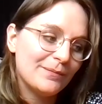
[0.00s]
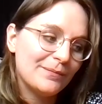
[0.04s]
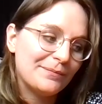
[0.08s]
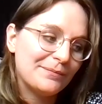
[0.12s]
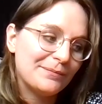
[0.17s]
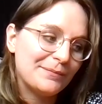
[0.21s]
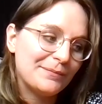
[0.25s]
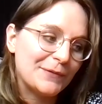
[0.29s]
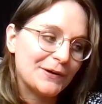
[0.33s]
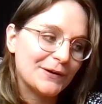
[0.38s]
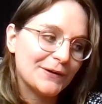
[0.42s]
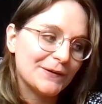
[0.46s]

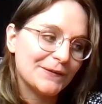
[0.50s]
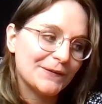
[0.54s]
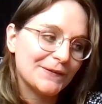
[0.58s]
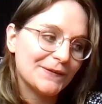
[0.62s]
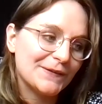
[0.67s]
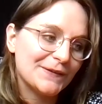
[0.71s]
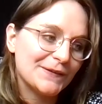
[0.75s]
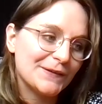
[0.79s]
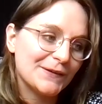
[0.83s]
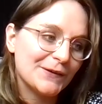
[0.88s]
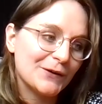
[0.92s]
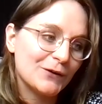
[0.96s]
because
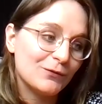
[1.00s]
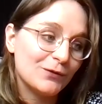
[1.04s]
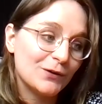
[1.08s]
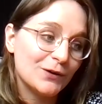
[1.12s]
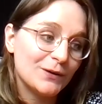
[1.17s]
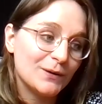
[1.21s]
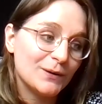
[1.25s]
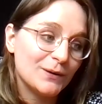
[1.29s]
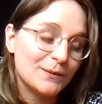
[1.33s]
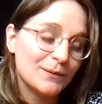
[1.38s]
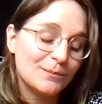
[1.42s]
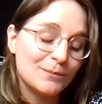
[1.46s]
your
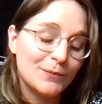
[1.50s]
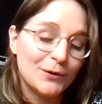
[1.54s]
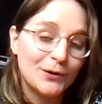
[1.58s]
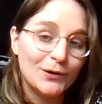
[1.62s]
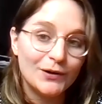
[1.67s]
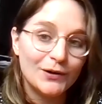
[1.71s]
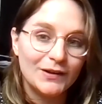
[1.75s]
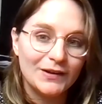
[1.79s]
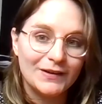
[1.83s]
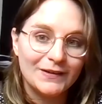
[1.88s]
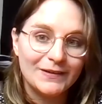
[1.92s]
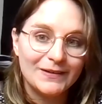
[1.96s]
voice is
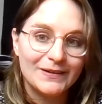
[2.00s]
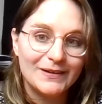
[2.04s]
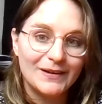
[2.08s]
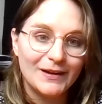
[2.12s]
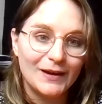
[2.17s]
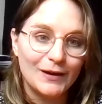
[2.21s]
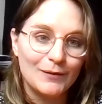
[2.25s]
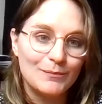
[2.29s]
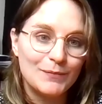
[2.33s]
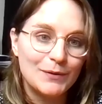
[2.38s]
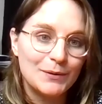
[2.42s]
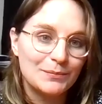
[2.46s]
important
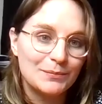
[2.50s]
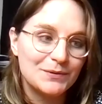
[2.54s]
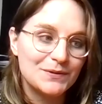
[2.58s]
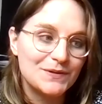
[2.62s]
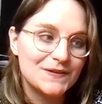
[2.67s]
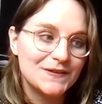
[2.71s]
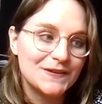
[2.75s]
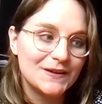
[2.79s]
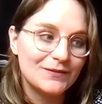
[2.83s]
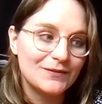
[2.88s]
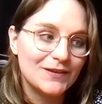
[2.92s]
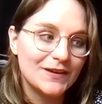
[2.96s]
and people
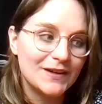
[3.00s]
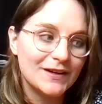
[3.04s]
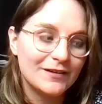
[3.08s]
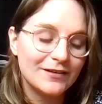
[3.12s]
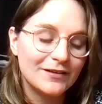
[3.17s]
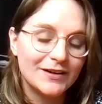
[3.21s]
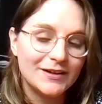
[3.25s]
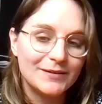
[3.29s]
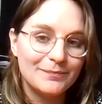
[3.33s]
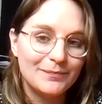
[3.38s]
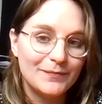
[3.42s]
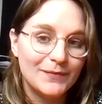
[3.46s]
deserve to hear
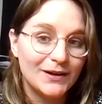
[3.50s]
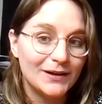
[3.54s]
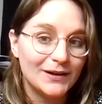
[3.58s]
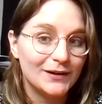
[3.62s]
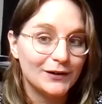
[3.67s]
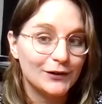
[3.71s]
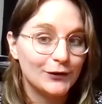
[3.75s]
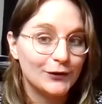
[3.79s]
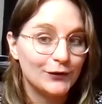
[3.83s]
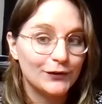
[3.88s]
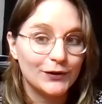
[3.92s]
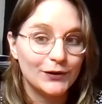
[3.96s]
it, and
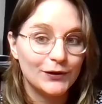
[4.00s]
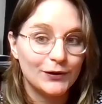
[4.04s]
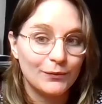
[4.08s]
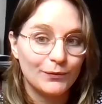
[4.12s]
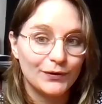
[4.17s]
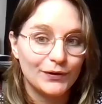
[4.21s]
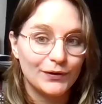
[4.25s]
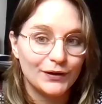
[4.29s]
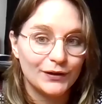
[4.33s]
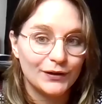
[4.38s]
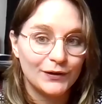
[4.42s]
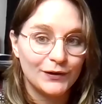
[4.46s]
you're the only
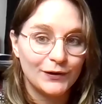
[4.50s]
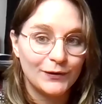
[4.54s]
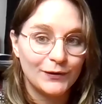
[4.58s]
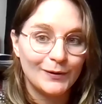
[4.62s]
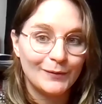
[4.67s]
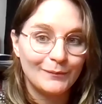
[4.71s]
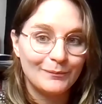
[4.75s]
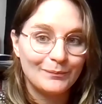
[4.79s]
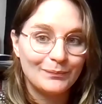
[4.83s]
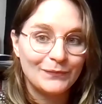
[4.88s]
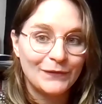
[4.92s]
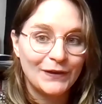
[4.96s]
one that can do
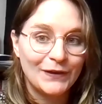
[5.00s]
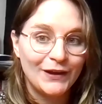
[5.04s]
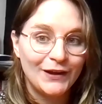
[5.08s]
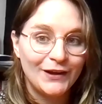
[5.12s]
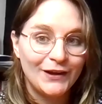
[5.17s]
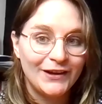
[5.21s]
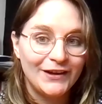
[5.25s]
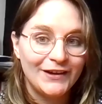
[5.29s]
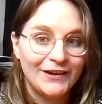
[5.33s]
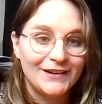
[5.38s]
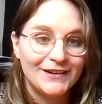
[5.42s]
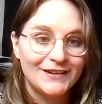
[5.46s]
it.
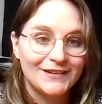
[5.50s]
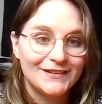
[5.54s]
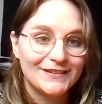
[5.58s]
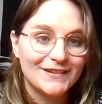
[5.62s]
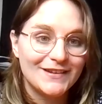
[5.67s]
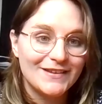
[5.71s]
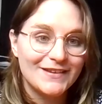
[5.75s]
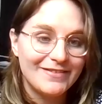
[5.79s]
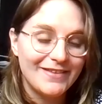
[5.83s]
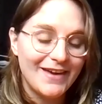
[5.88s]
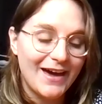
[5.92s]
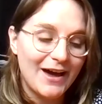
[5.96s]

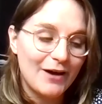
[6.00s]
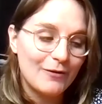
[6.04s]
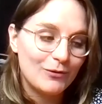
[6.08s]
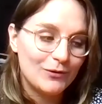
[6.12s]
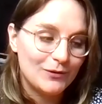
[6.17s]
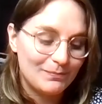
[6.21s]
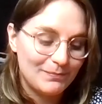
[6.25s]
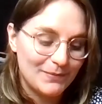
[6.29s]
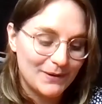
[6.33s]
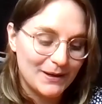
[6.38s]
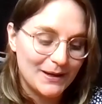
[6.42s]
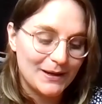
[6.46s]
So that
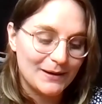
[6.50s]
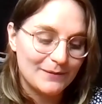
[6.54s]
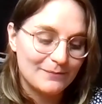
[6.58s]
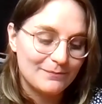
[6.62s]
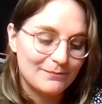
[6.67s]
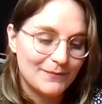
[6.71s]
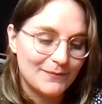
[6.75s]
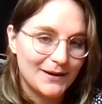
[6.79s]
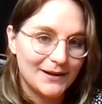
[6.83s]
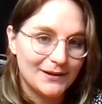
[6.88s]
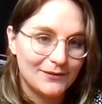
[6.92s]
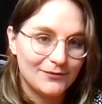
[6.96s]
would be
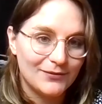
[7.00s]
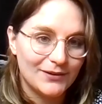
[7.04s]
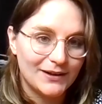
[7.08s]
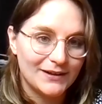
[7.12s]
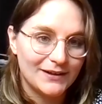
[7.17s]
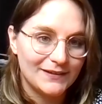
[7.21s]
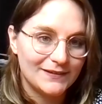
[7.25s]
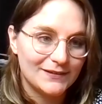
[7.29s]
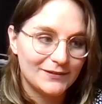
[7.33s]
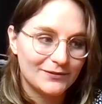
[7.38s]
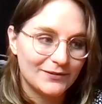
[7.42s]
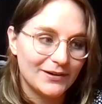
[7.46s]
my
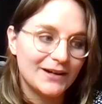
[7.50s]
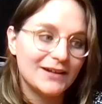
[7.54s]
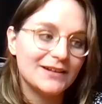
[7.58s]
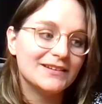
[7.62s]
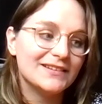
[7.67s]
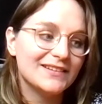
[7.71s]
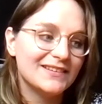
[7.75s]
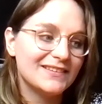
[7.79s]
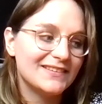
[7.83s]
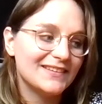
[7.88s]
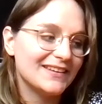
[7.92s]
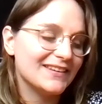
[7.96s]
advice to
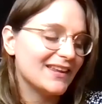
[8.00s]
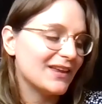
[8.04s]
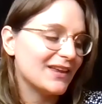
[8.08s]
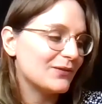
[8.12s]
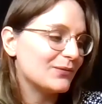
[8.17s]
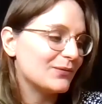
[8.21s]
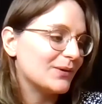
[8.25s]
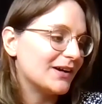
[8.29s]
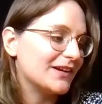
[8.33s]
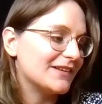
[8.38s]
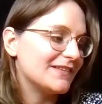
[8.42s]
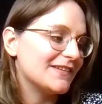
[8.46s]
writers, and that's
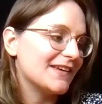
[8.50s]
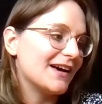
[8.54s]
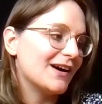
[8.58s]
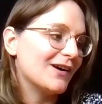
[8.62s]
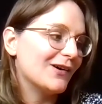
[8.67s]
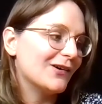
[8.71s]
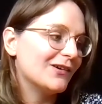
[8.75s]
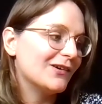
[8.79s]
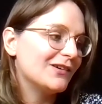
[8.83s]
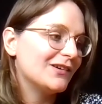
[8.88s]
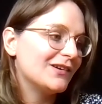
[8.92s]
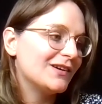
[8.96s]
what I
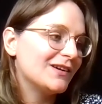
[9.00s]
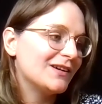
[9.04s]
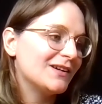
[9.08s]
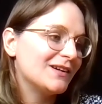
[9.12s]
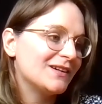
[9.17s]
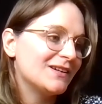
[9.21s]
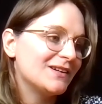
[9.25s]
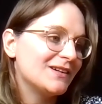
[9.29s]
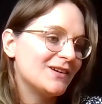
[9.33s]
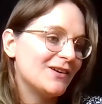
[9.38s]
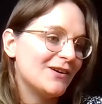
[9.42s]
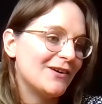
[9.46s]
tell
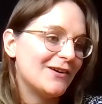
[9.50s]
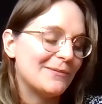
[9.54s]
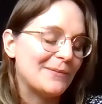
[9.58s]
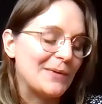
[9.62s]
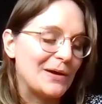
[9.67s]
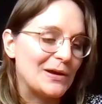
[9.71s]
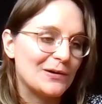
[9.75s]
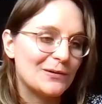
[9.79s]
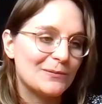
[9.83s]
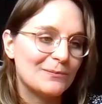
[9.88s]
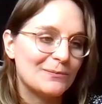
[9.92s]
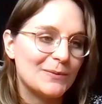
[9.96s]
all my
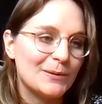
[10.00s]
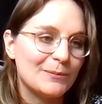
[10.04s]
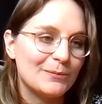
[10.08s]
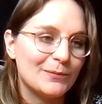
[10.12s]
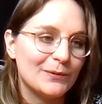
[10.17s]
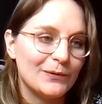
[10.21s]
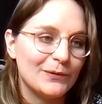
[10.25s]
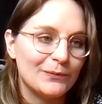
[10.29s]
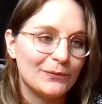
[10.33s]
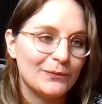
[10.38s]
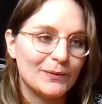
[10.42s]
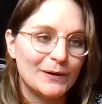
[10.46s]
young people
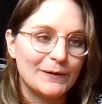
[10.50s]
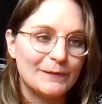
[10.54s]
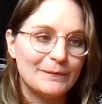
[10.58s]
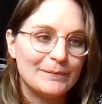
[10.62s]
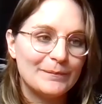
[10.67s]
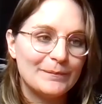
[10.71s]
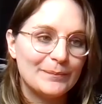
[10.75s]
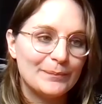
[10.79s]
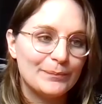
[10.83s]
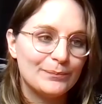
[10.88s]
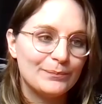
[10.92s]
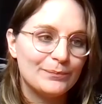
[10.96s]
as
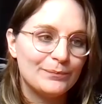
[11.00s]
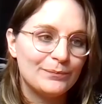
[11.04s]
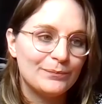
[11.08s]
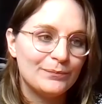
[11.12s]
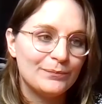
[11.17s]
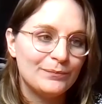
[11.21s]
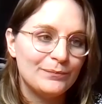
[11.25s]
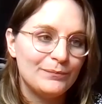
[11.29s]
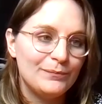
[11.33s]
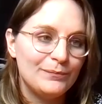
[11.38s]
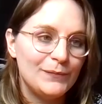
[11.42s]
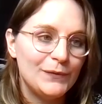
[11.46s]
well.
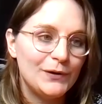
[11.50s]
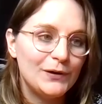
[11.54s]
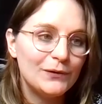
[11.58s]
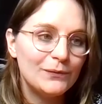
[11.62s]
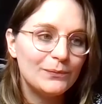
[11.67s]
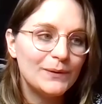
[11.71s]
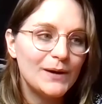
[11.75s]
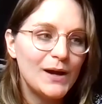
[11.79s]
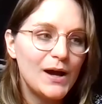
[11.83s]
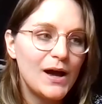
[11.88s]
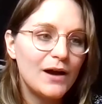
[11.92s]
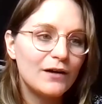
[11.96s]
Because
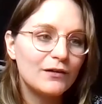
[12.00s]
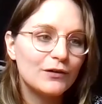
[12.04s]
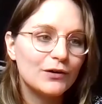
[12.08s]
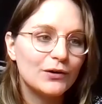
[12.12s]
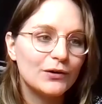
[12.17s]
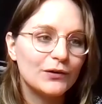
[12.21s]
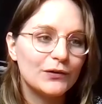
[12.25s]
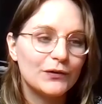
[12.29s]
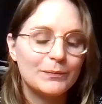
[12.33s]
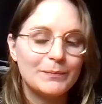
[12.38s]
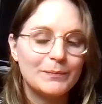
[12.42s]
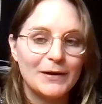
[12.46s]
we are
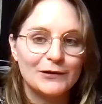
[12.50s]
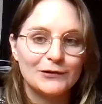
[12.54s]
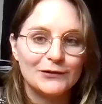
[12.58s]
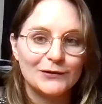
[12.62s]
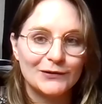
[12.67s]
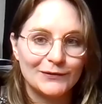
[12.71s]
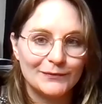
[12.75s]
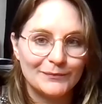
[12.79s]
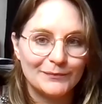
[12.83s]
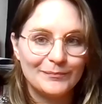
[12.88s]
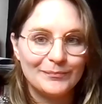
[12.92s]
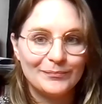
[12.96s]
all
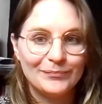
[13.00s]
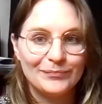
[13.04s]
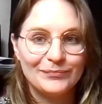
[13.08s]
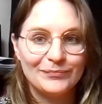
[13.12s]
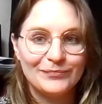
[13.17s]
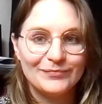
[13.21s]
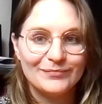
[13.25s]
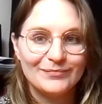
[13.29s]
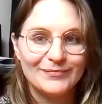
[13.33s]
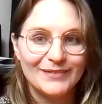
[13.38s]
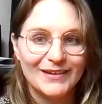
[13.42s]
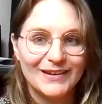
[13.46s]
special,
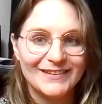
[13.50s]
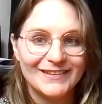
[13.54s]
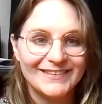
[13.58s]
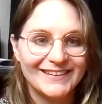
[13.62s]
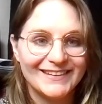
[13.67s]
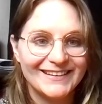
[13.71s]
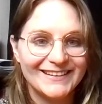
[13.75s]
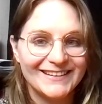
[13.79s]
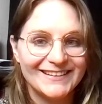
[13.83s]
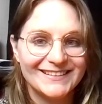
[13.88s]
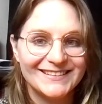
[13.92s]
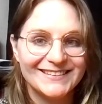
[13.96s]
I
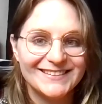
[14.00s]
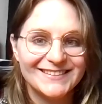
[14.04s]
think.